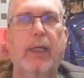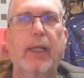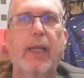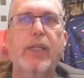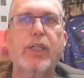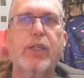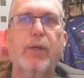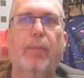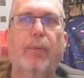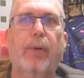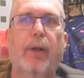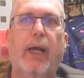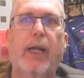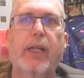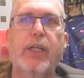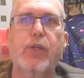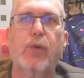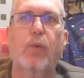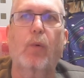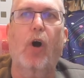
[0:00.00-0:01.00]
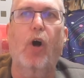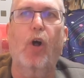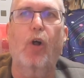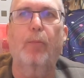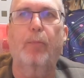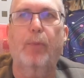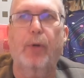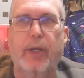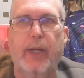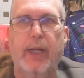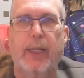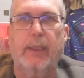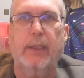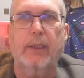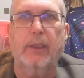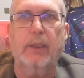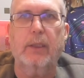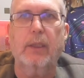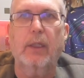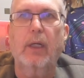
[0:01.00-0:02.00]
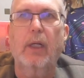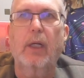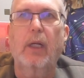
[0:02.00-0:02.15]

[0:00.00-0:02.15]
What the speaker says: and it is applied to all bookings